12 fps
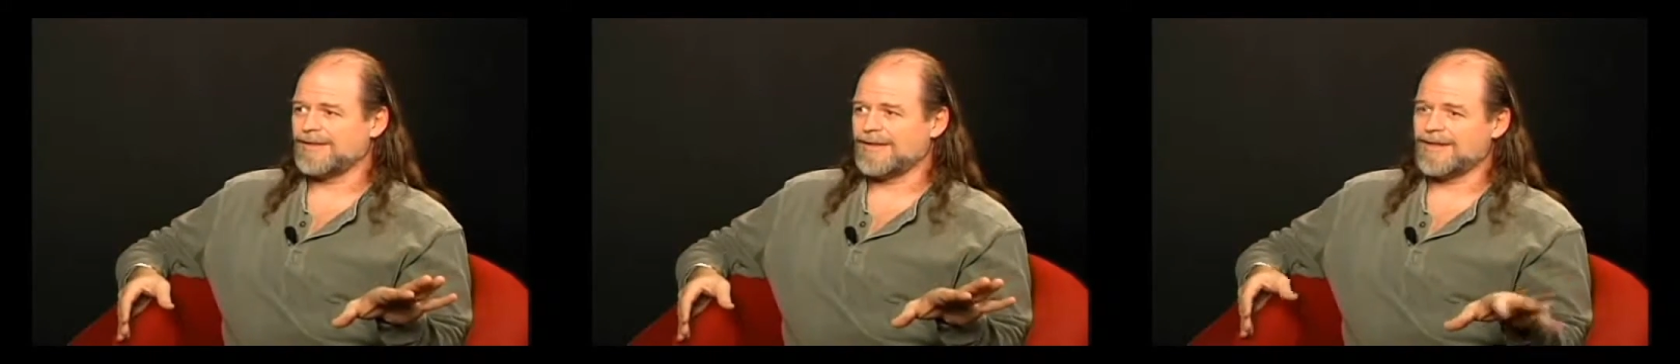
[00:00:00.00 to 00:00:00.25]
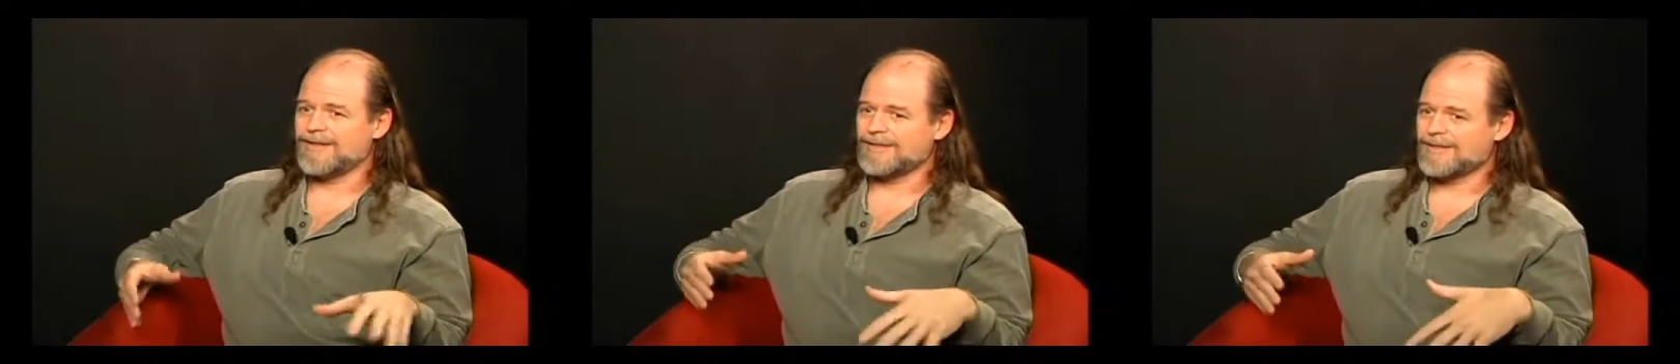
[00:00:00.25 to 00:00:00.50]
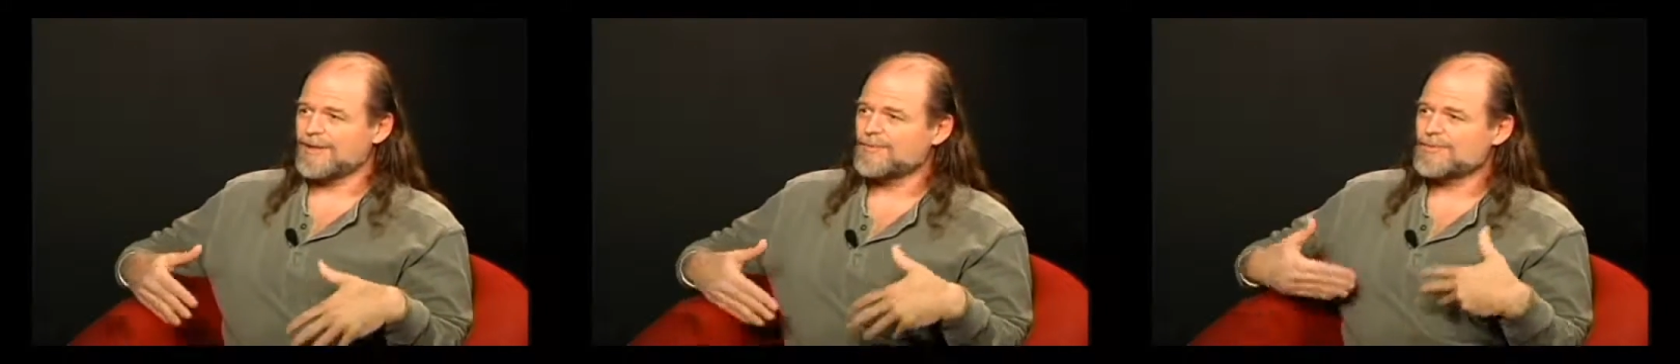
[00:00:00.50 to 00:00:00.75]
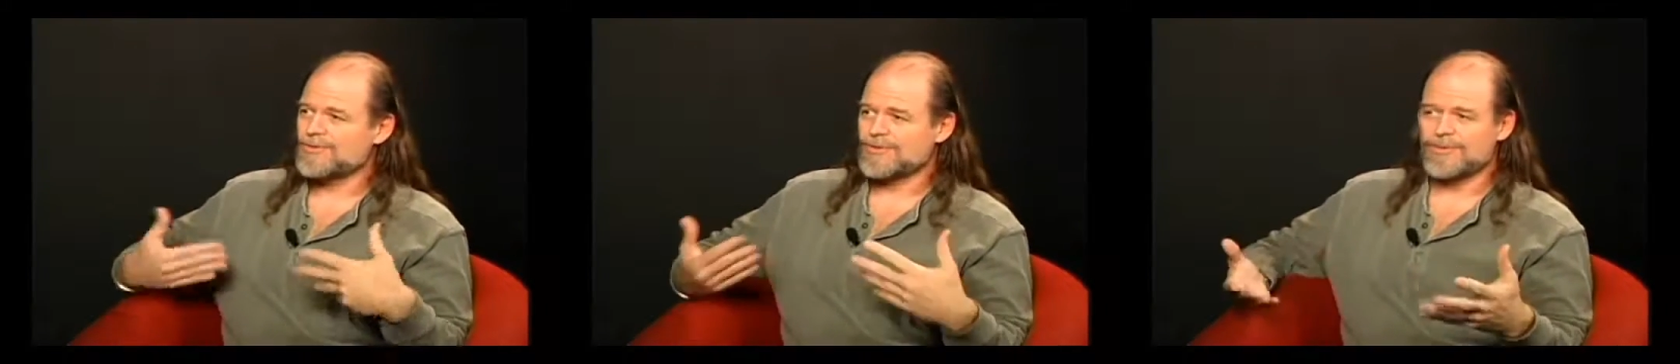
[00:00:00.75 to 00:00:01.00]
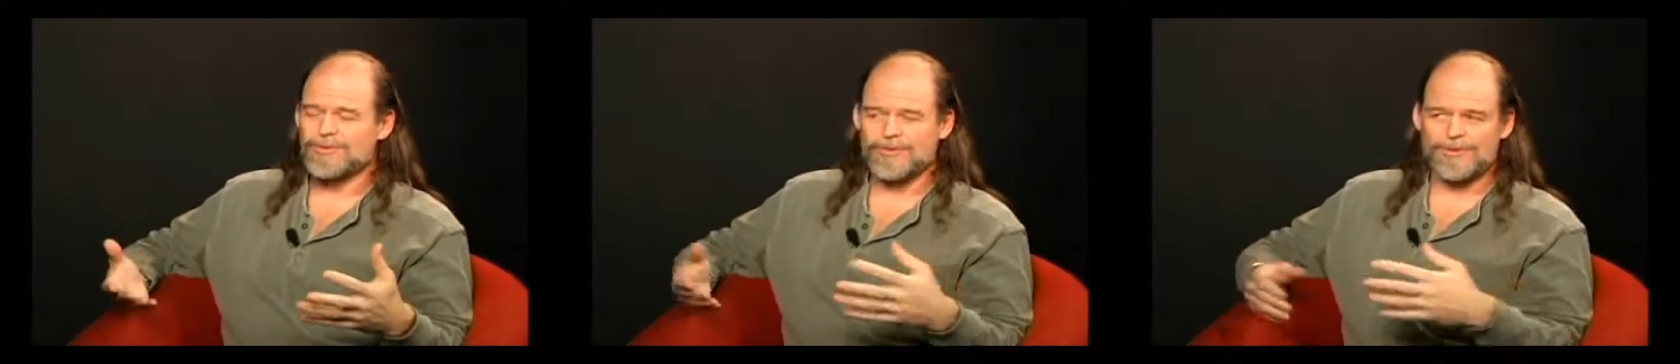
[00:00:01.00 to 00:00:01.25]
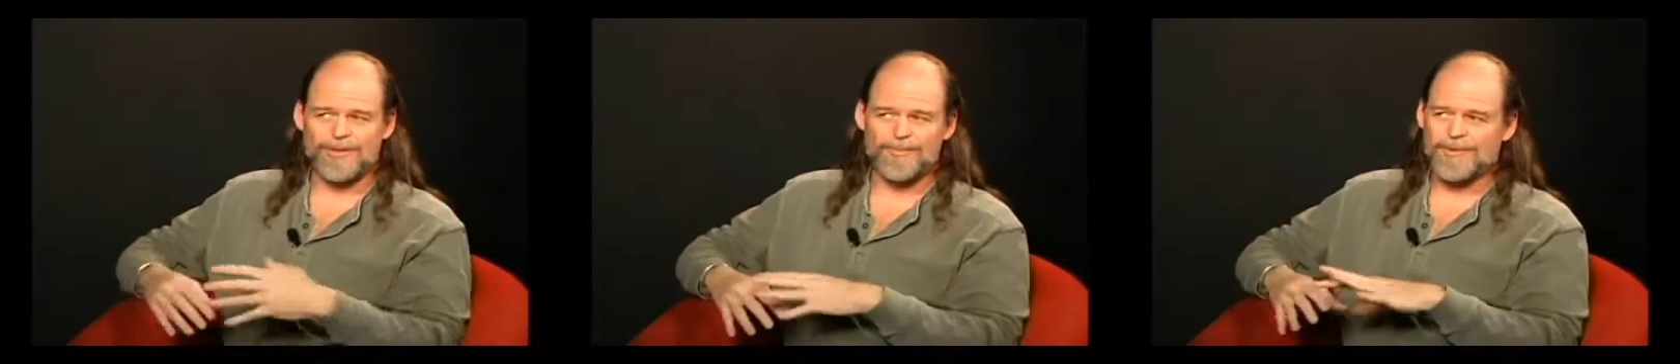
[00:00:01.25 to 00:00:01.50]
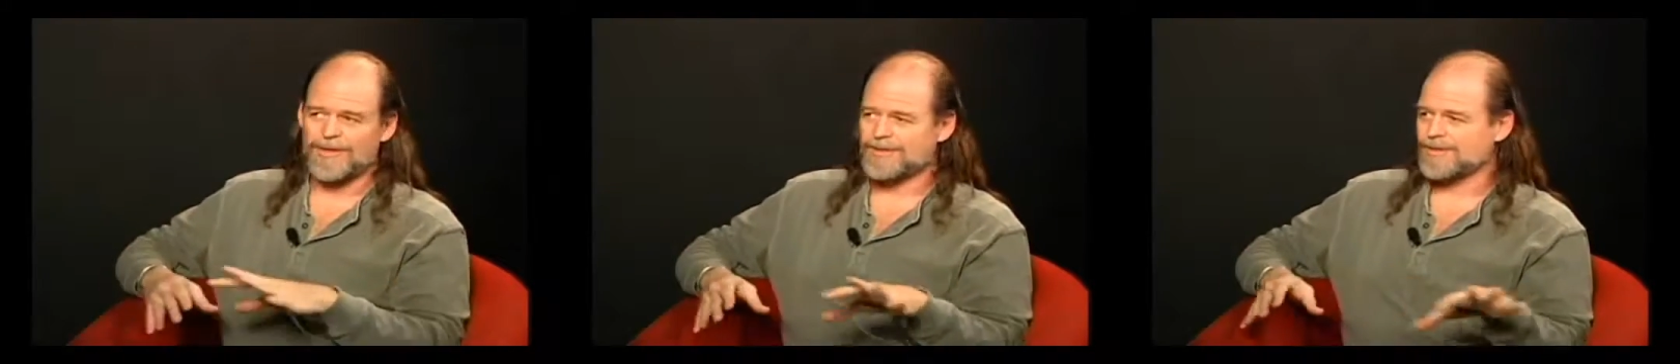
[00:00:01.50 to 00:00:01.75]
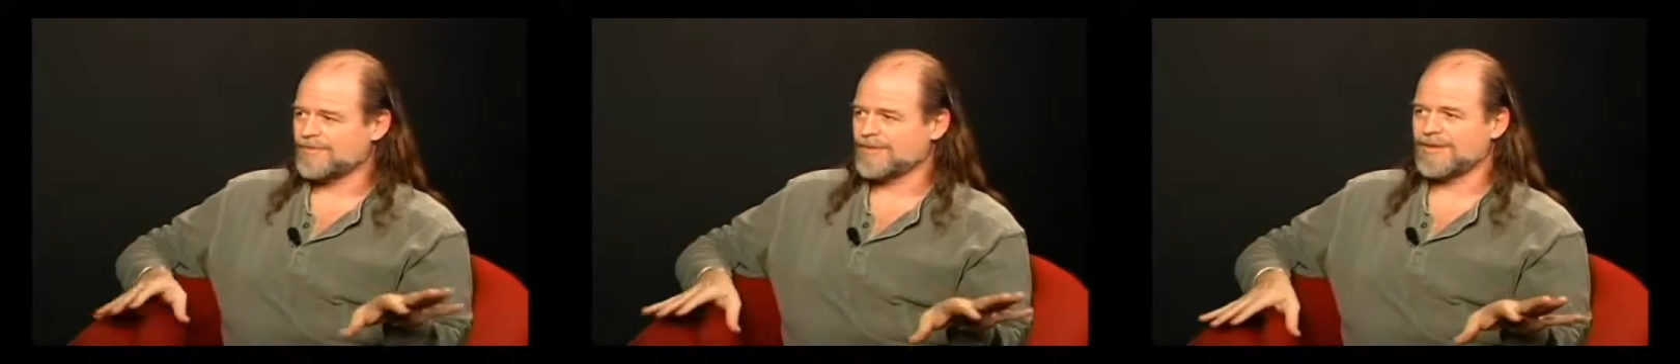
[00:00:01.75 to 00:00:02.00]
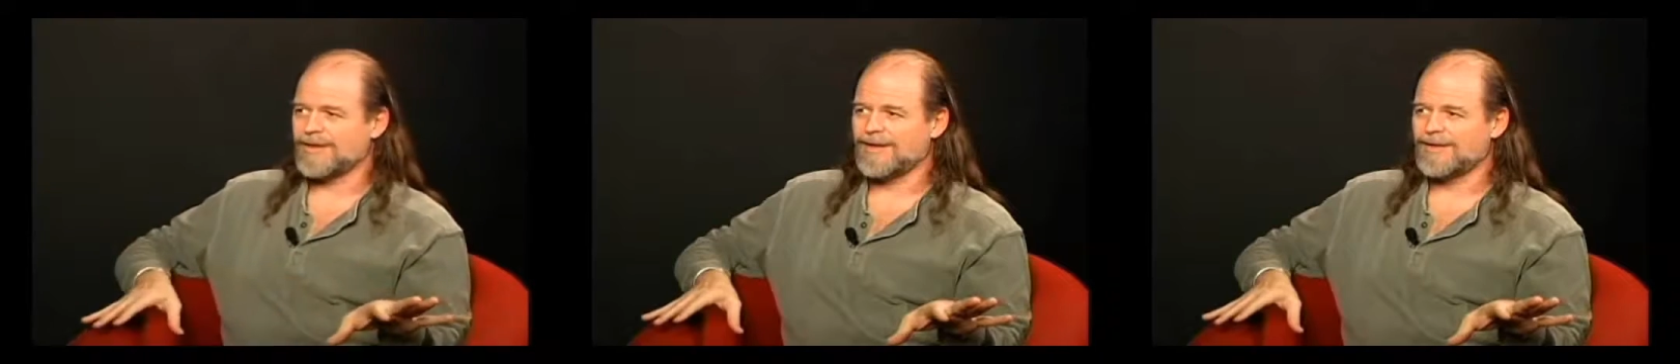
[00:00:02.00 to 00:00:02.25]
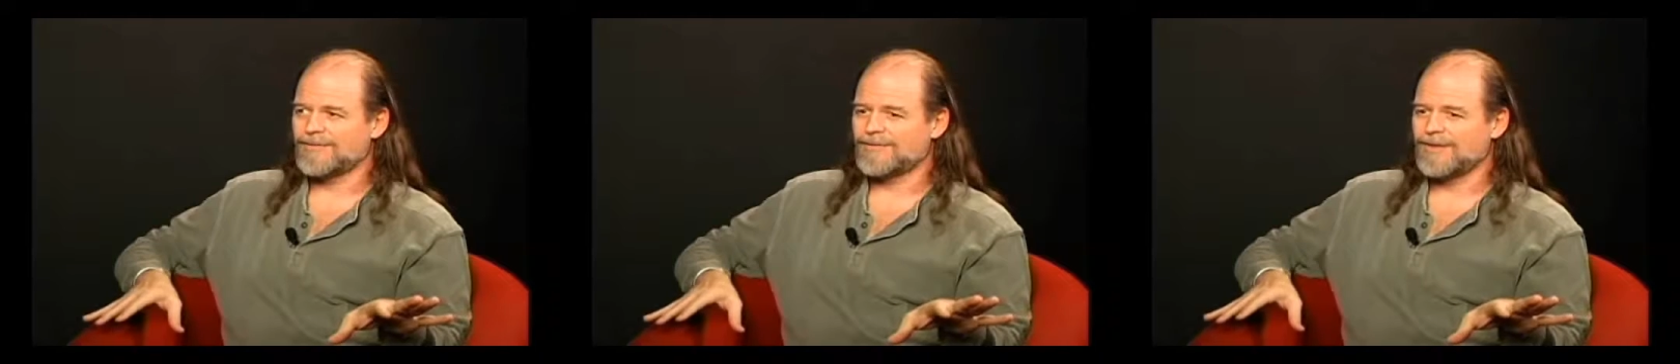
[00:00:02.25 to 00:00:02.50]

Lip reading: and it comes through in all parts of your life.